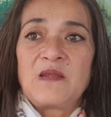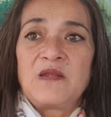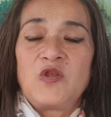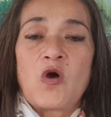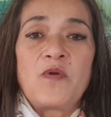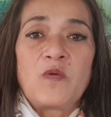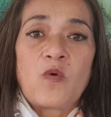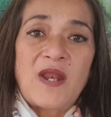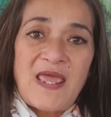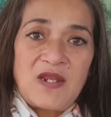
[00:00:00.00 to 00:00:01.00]
knowing
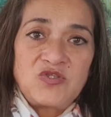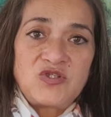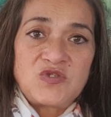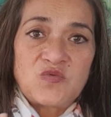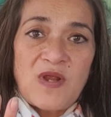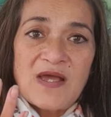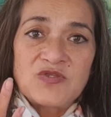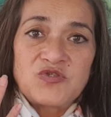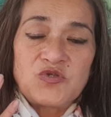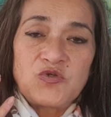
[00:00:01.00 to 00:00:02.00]
what energies around you,